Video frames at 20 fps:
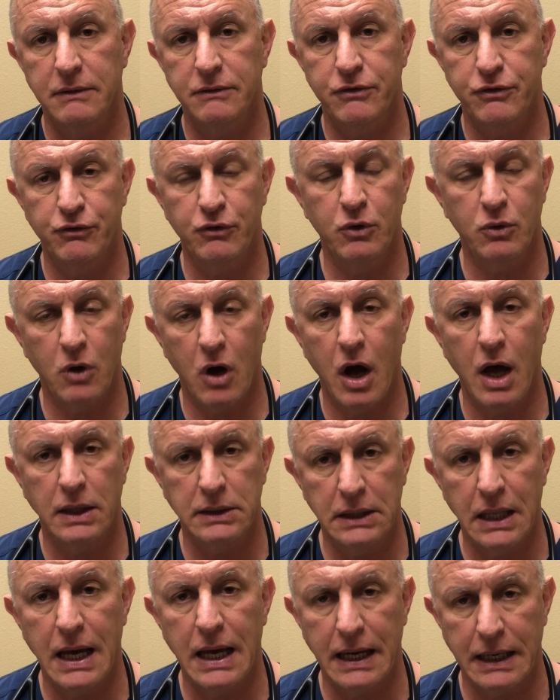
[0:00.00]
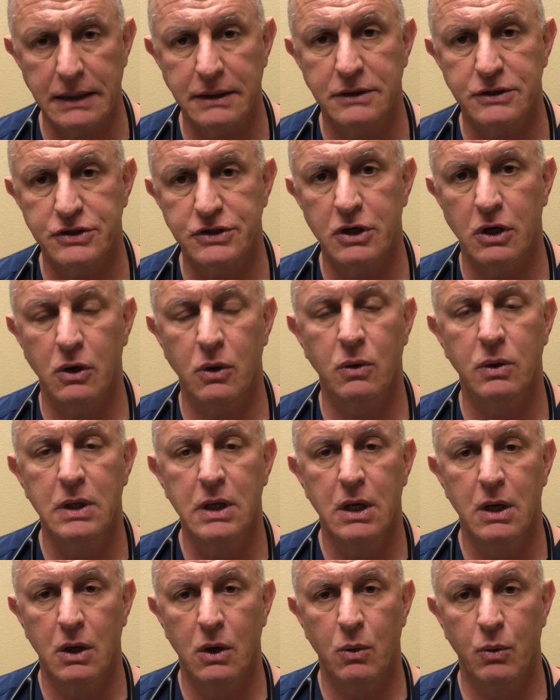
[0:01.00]
through online. So
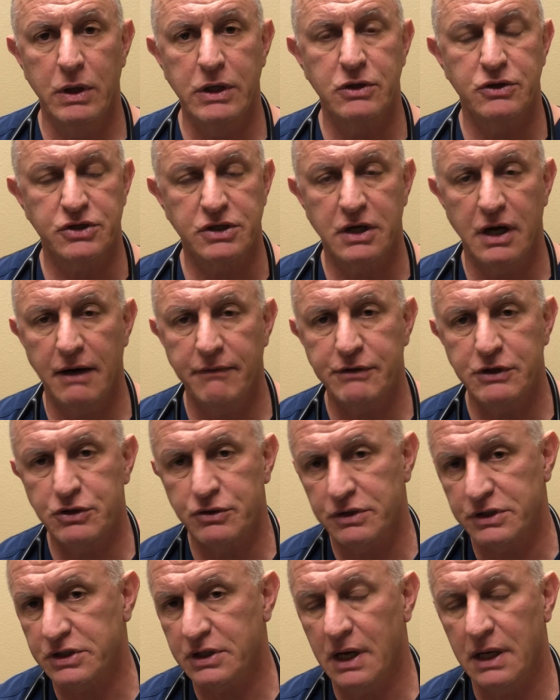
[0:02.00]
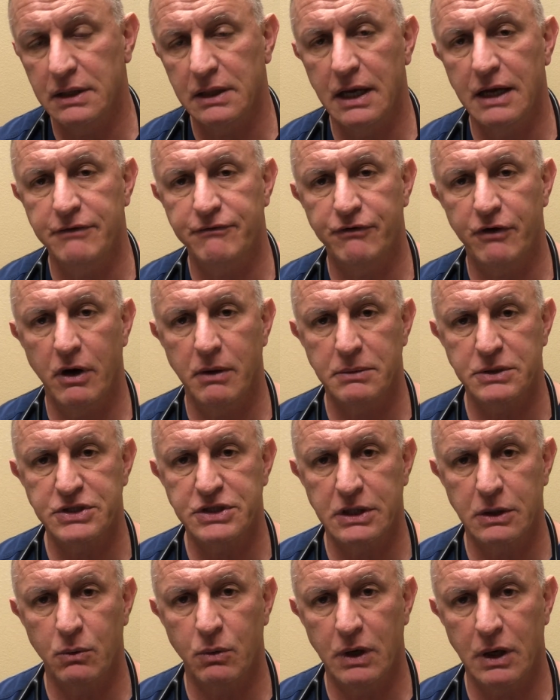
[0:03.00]
we use Covetous Online
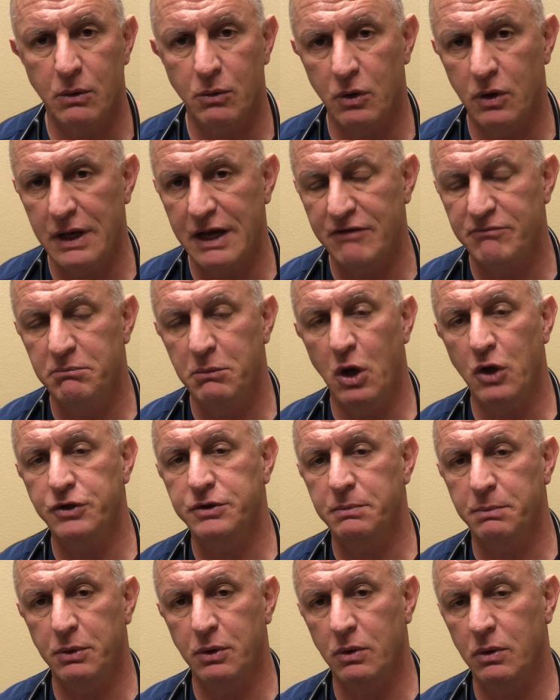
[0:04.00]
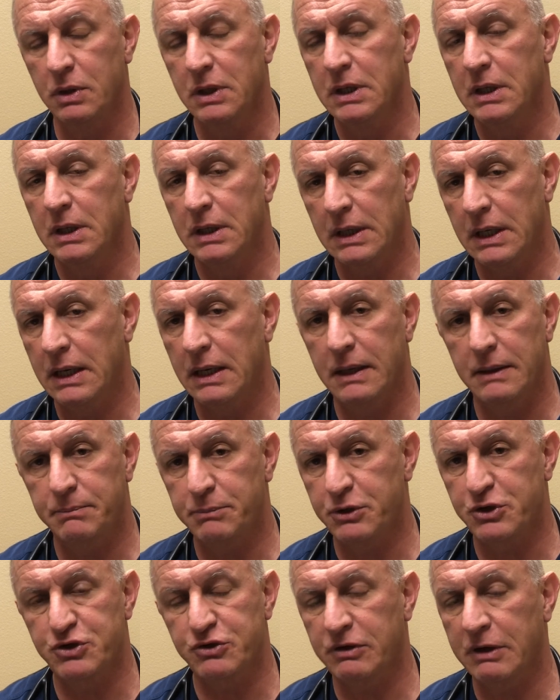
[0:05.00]
Pharmacy, where we'll have multiple
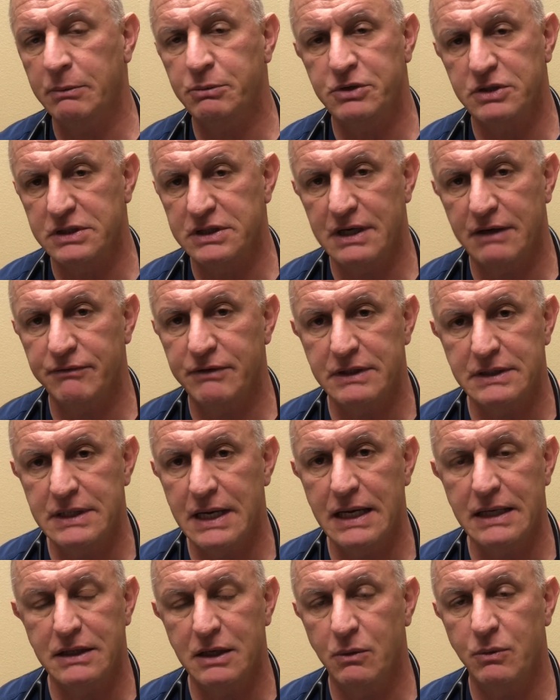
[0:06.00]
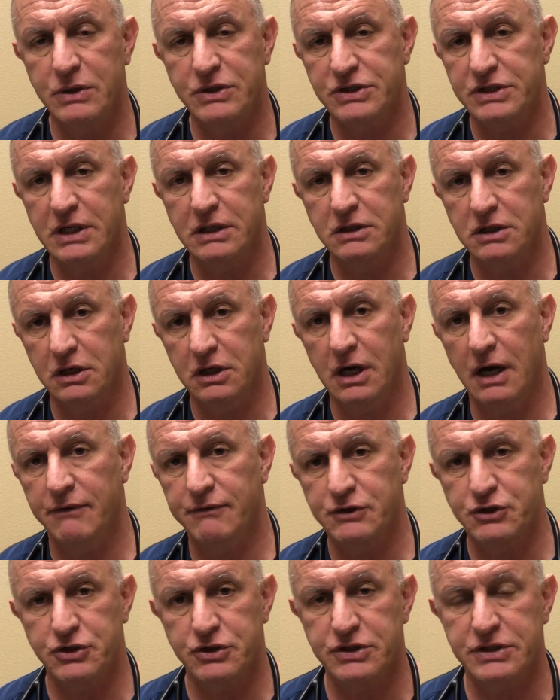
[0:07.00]
prescriptions every day that we send to
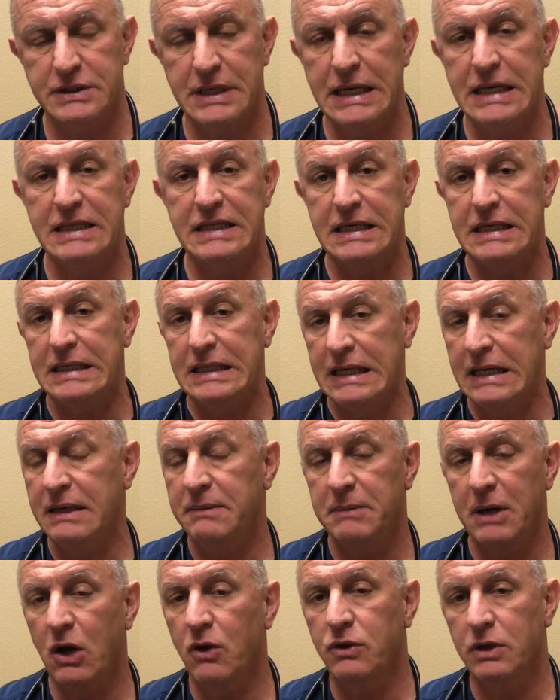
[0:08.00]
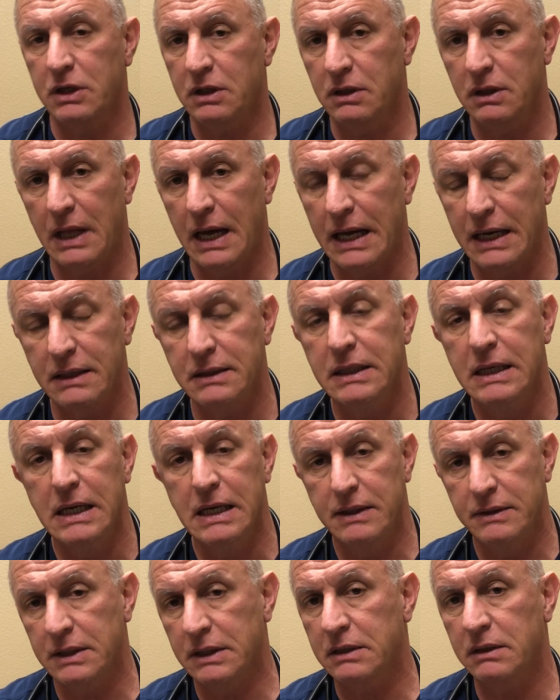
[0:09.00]
Covetous. They then email the client,
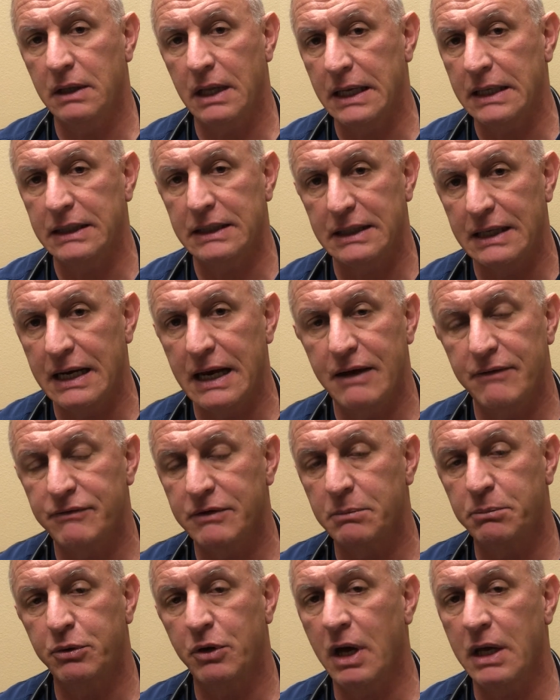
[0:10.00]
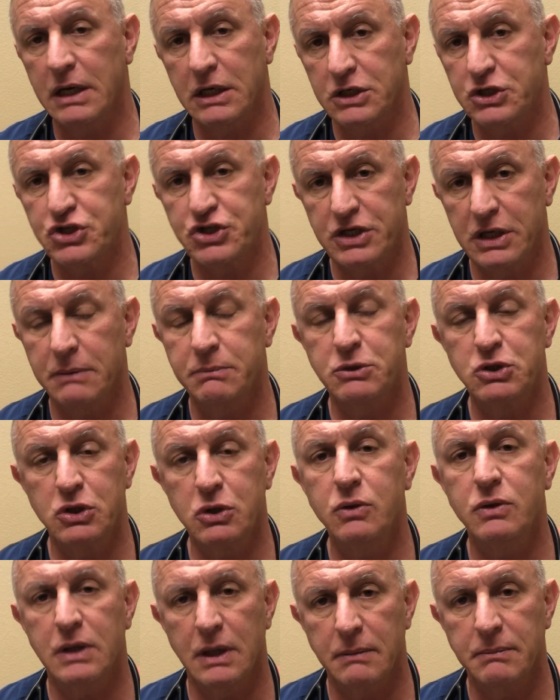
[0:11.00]
and the client can have the product shipped to
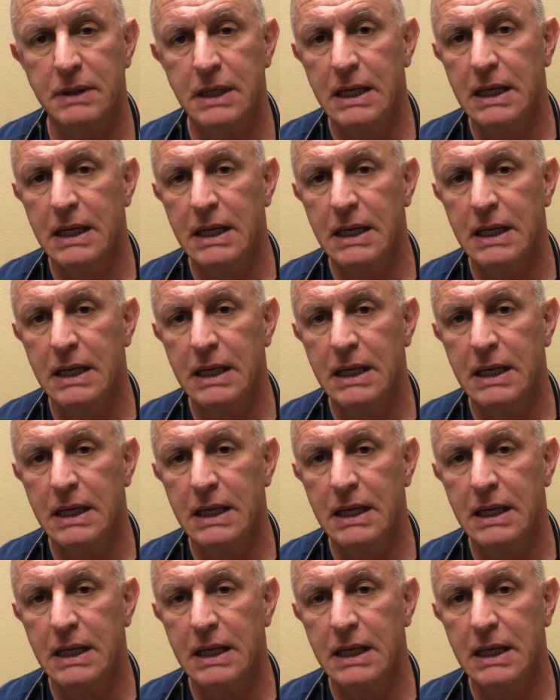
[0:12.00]
them.